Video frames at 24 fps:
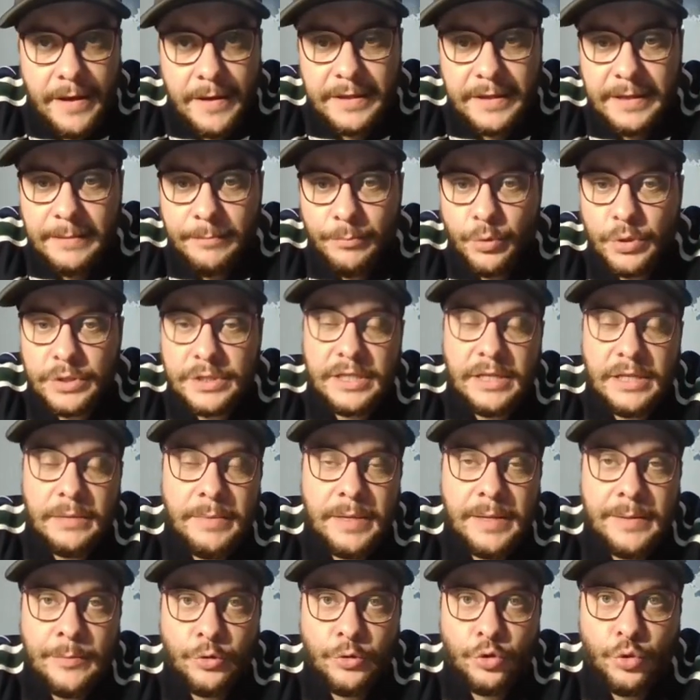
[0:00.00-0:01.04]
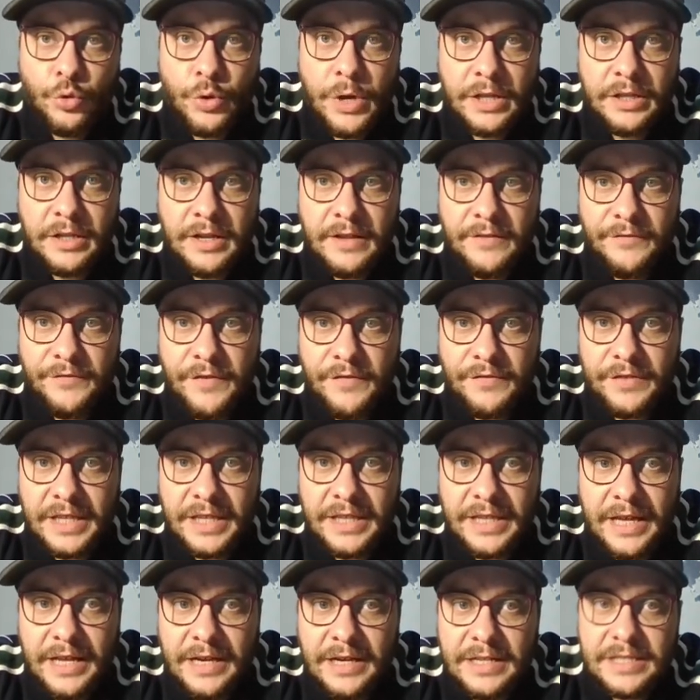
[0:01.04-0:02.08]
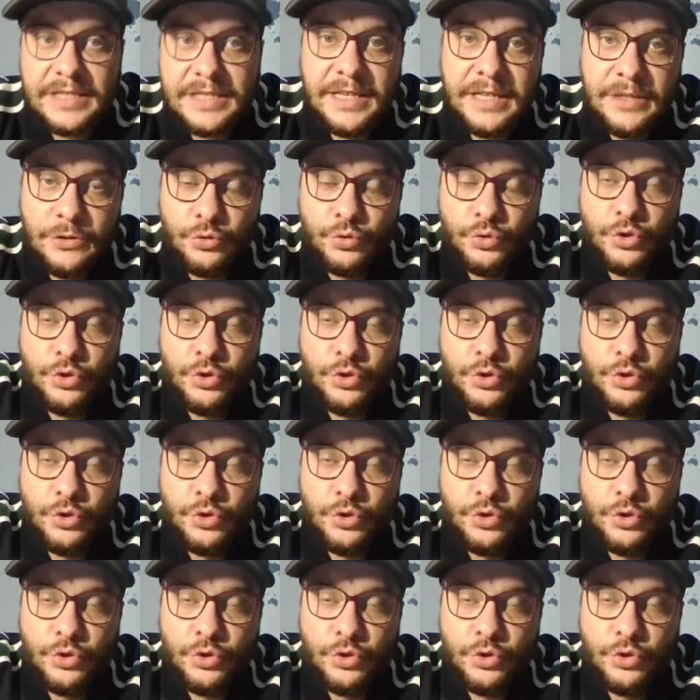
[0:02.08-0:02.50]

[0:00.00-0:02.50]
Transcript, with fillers: deposit the minimum $250 into